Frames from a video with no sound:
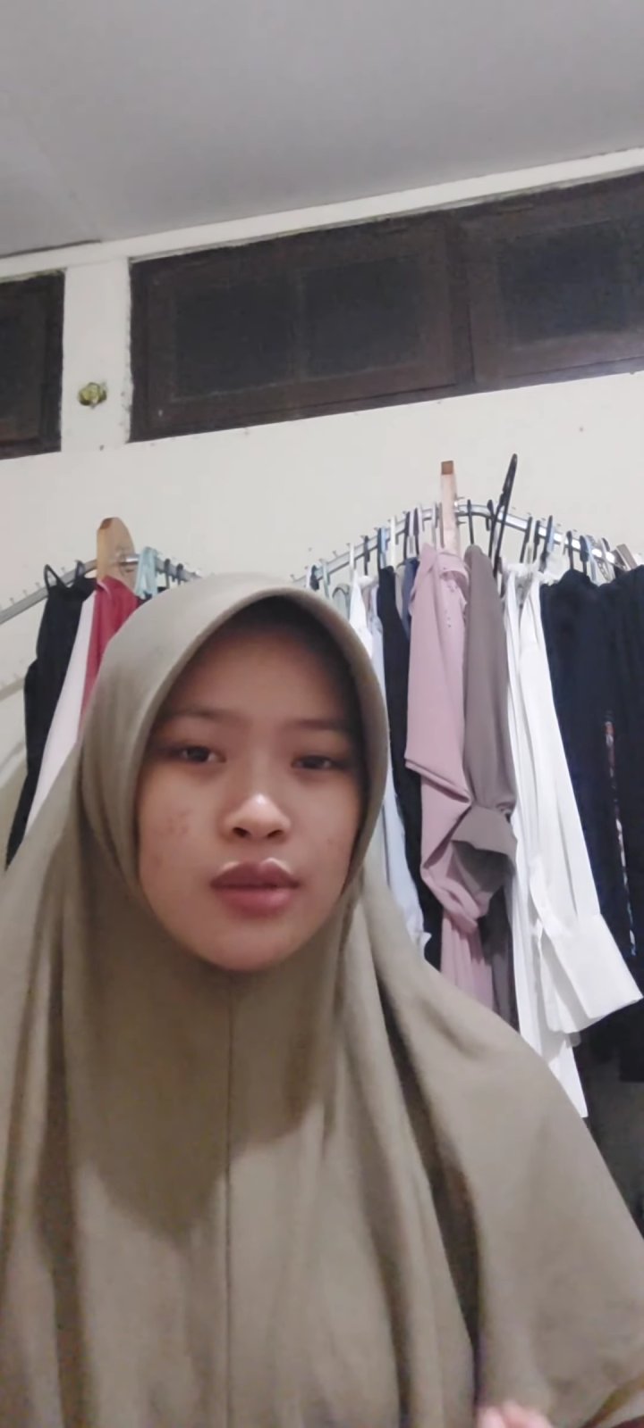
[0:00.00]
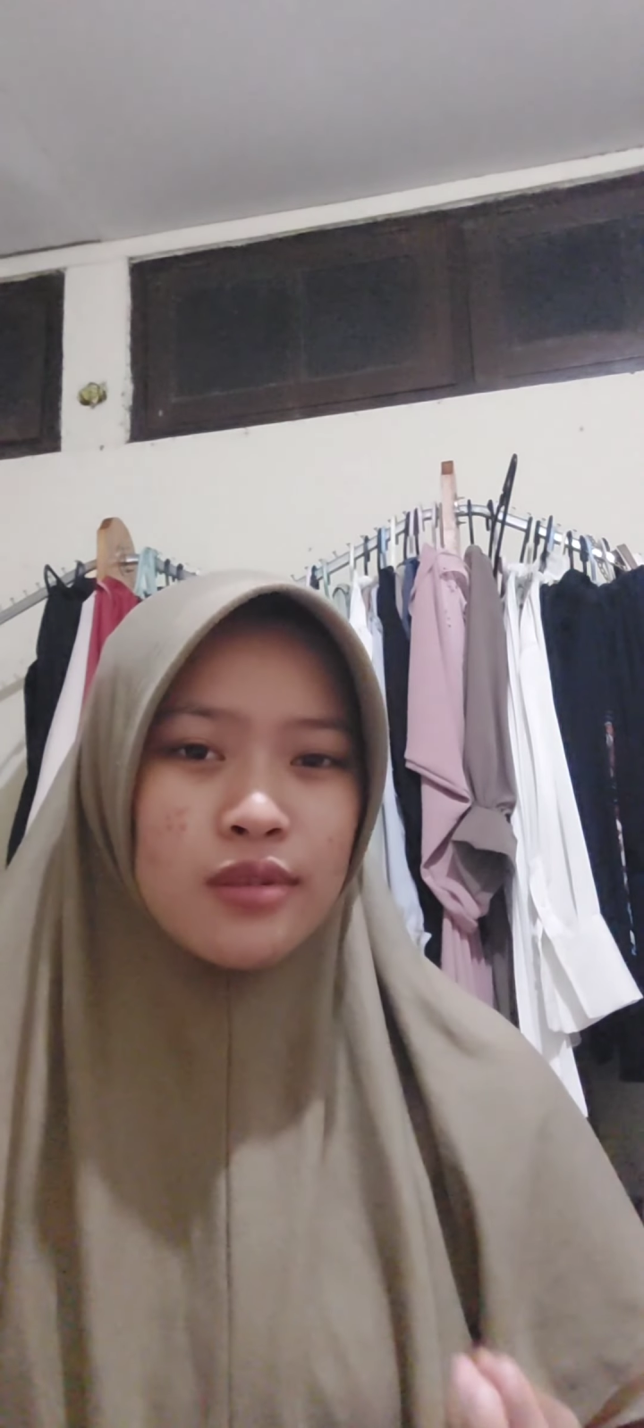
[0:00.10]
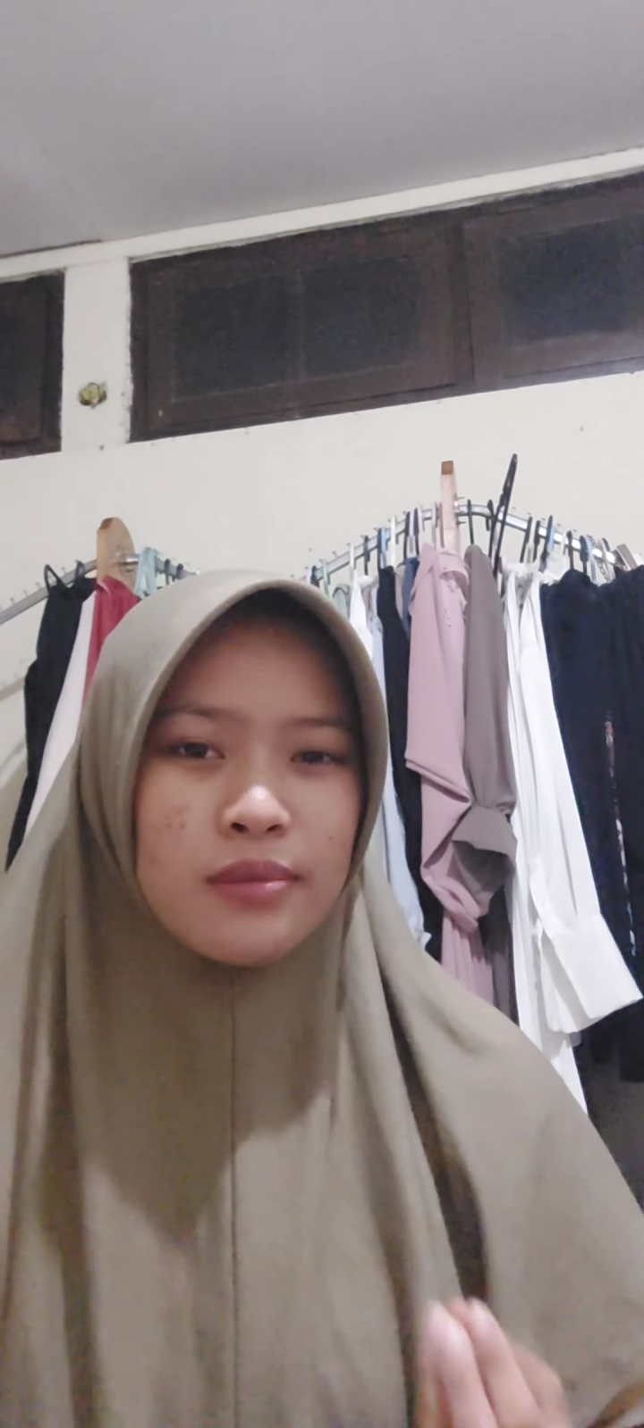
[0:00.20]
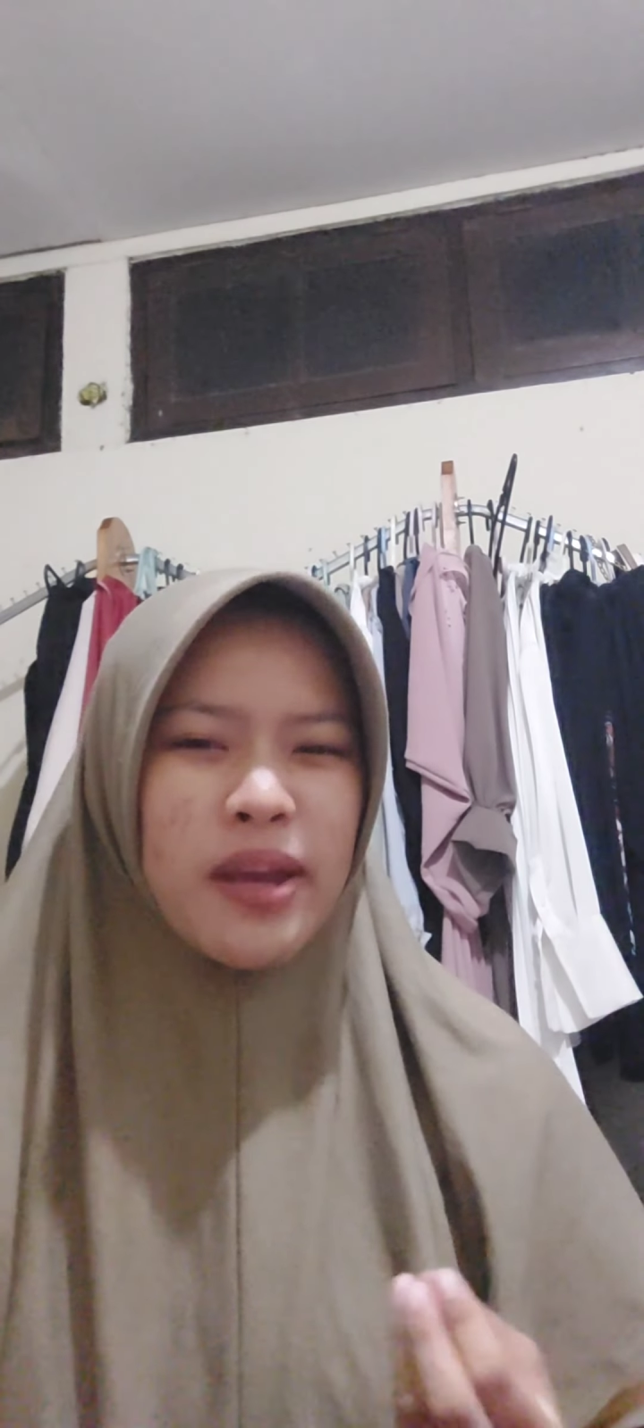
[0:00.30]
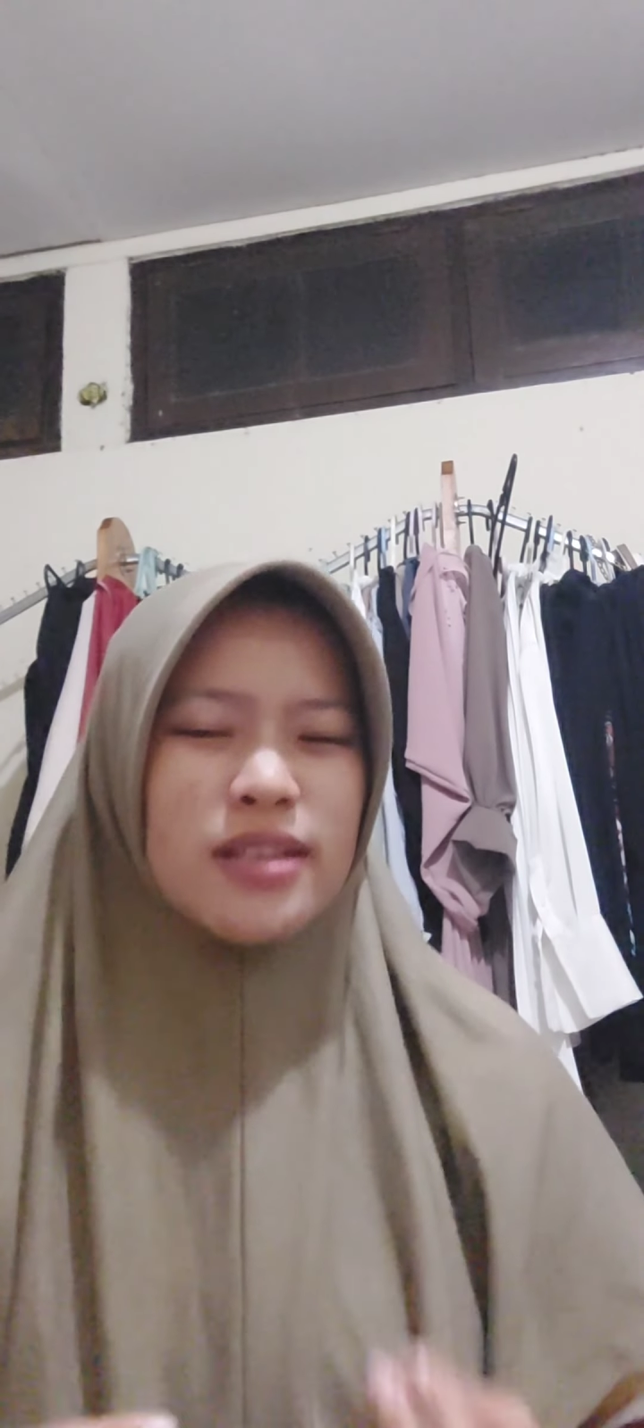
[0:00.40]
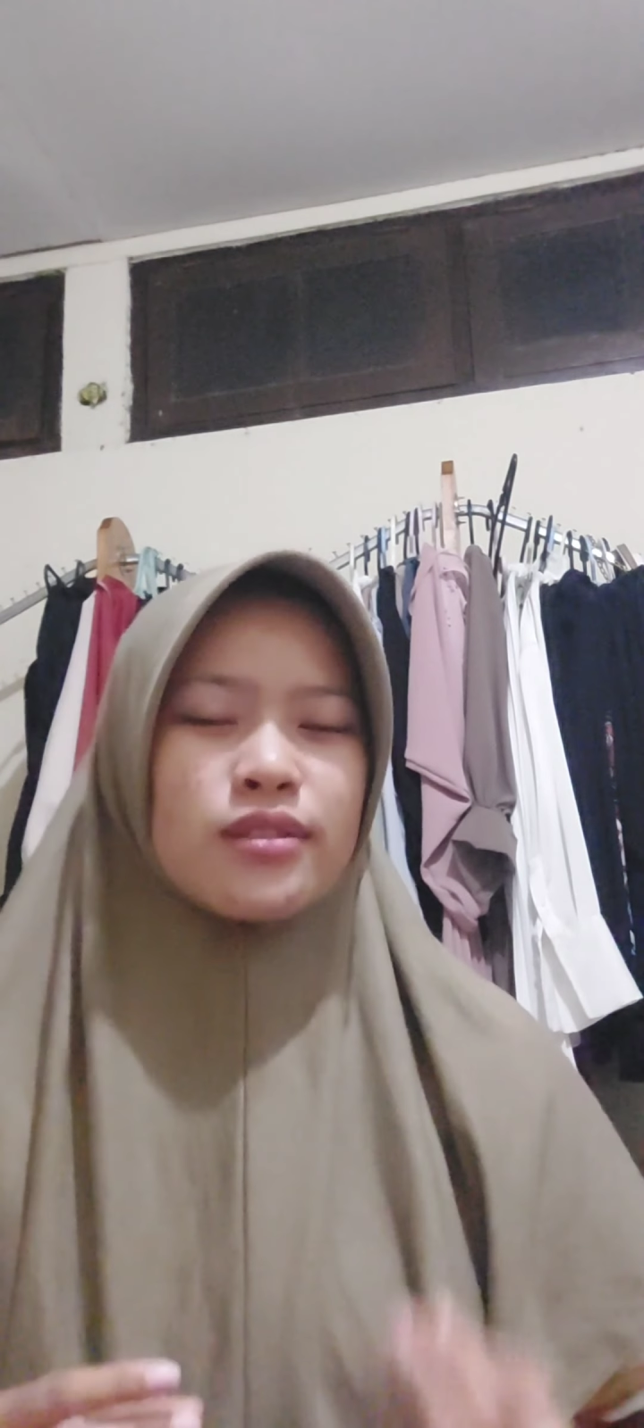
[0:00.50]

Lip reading: use my